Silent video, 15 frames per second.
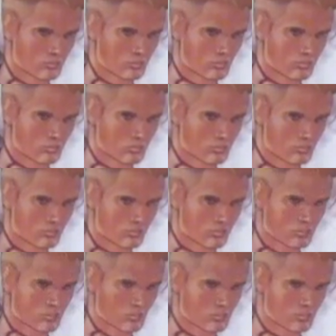
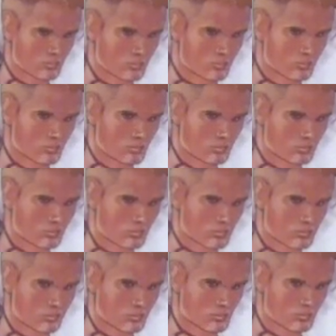
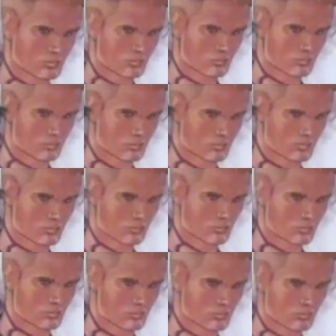
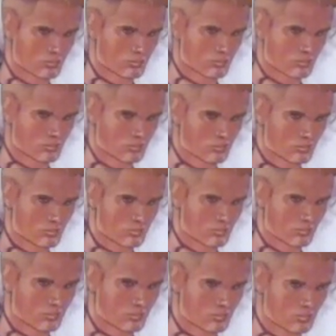
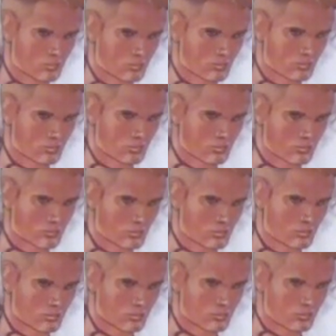
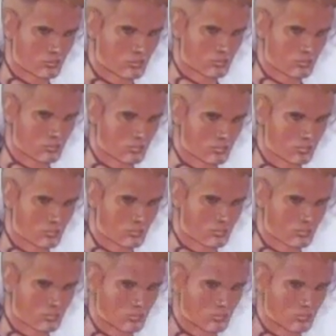(silent)